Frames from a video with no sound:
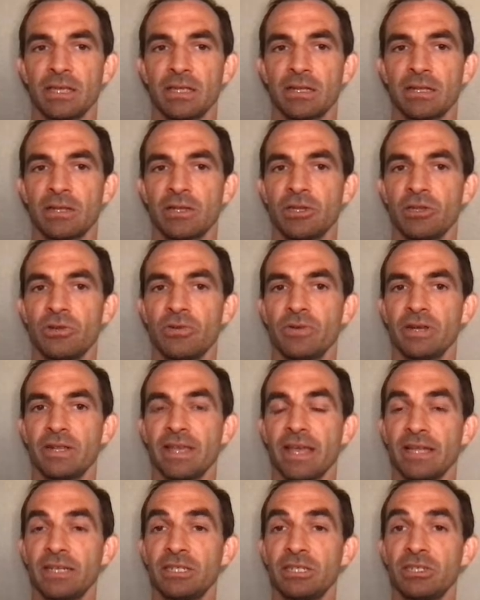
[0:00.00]
you
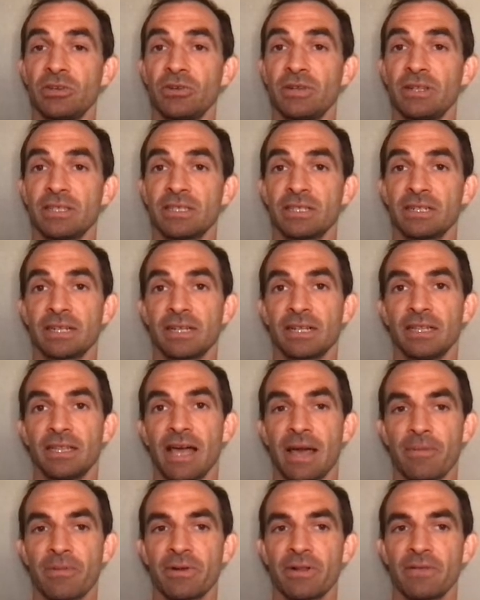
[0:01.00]
engage students in a
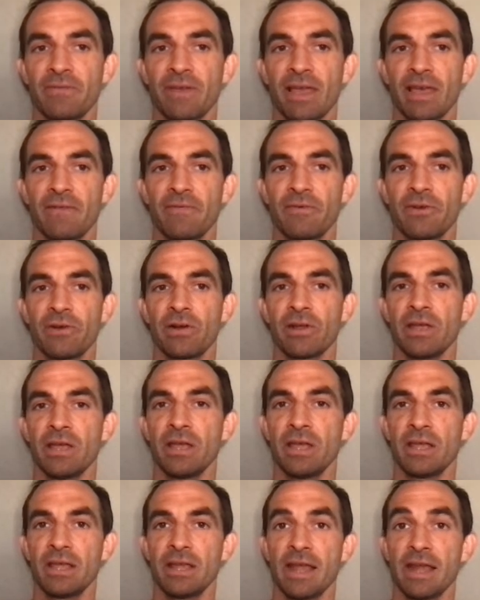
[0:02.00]
collaborative effort,
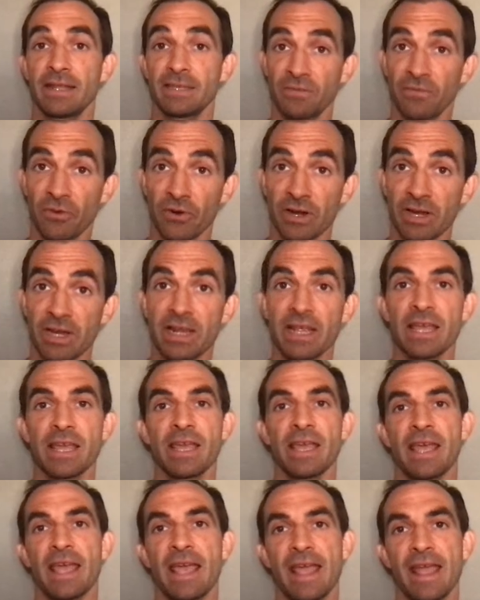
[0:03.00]
and it's free
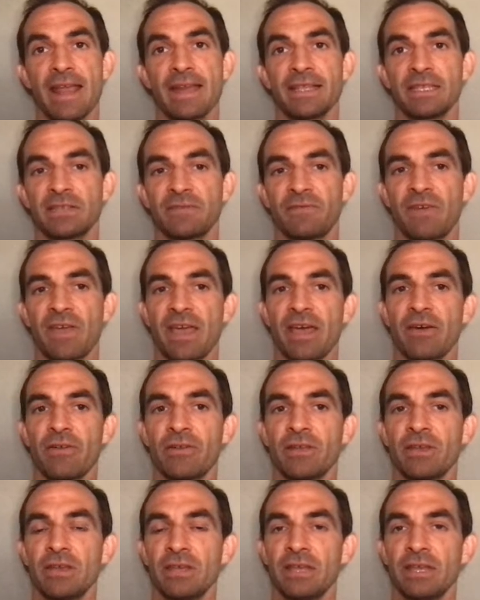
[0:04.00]
and it's found
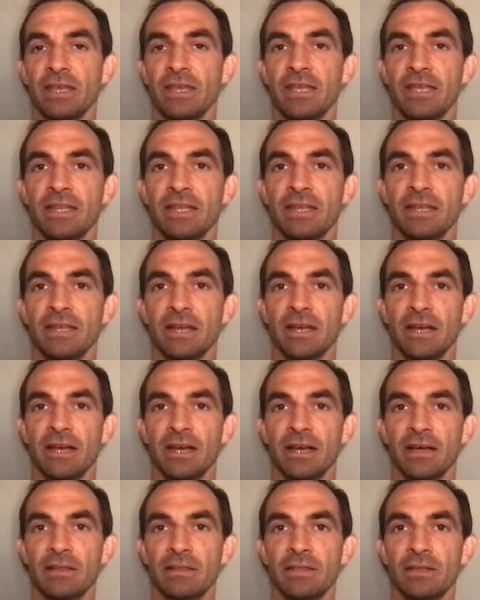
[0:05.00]
in
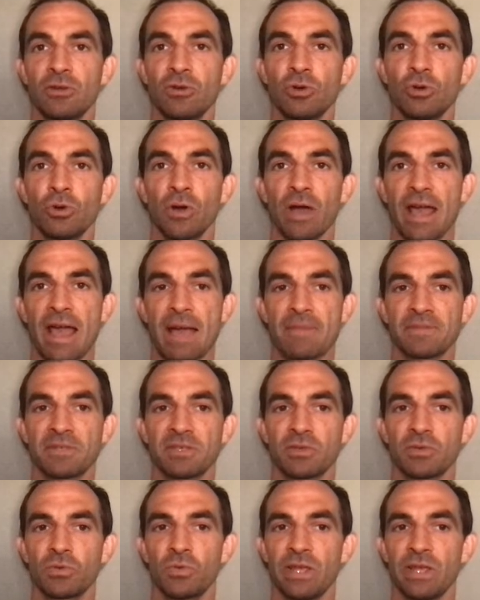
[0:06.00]
the Google Apps
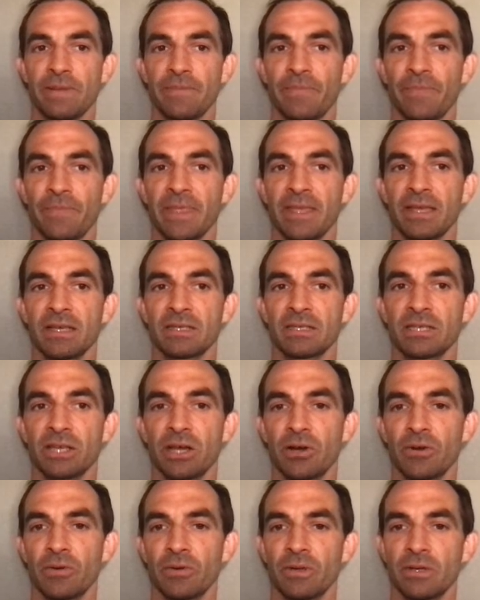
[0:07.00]
suite.
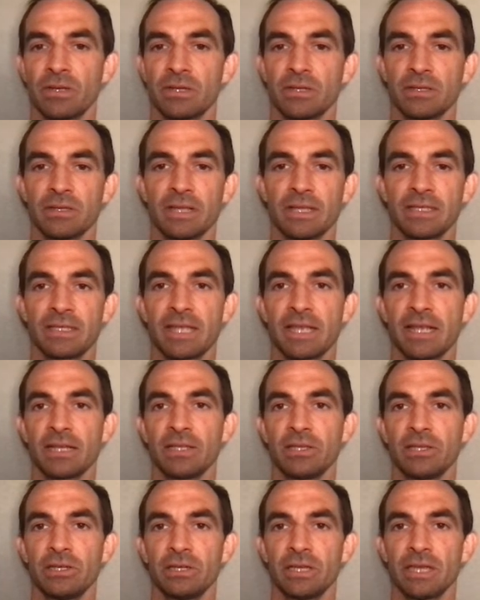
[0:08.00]
So let's take a
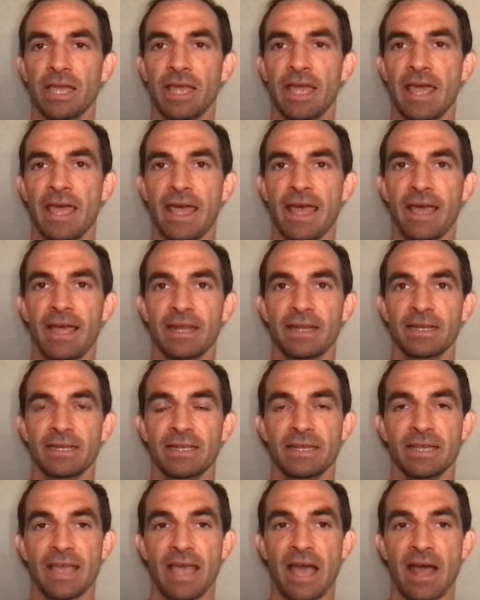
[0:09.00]
look at
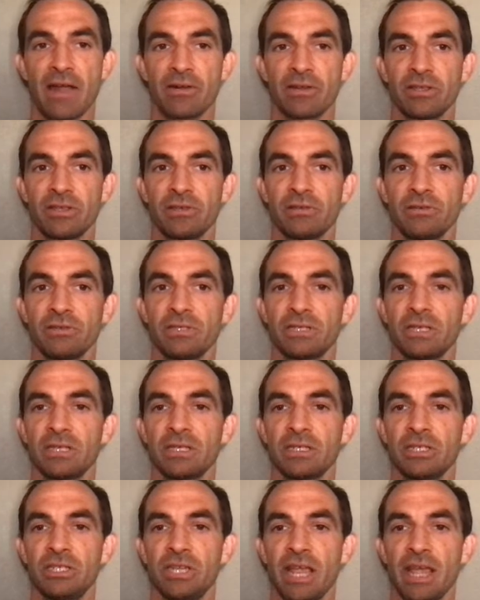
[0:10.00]
how to use
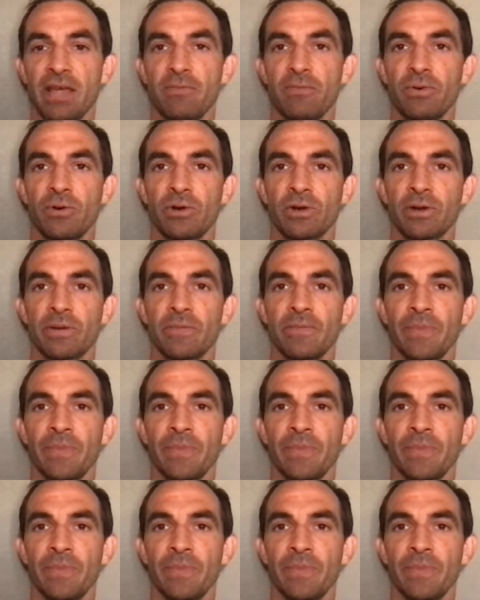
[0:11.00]
Jamboard.